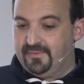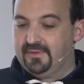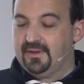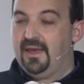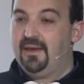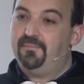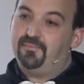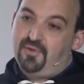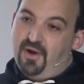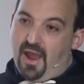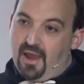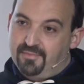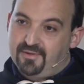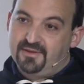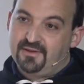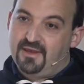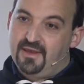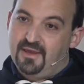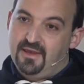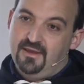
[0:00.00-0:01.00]
a
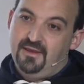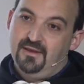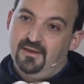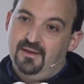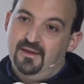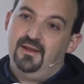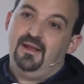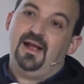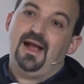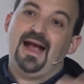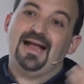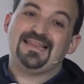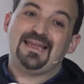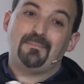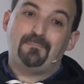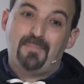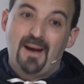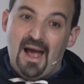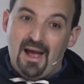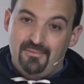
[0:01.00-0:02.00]
private key and a
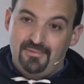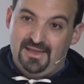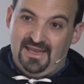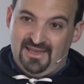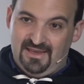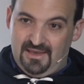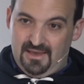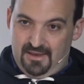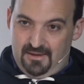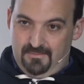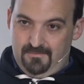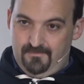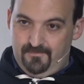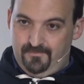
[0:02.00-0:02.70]
public key.